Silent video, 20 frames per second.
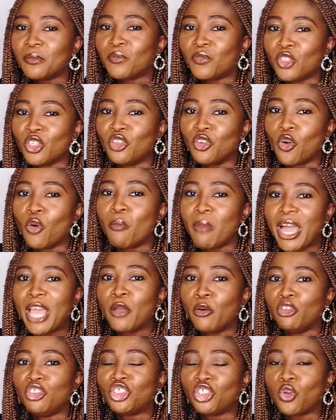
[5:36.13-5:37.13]
you know, my
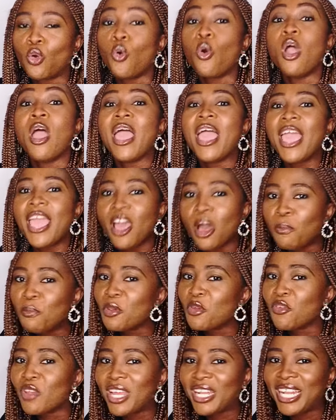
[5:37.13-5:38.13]
own show helped me
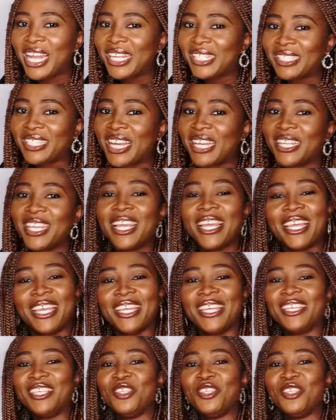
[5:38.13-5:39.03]
realize that, hey,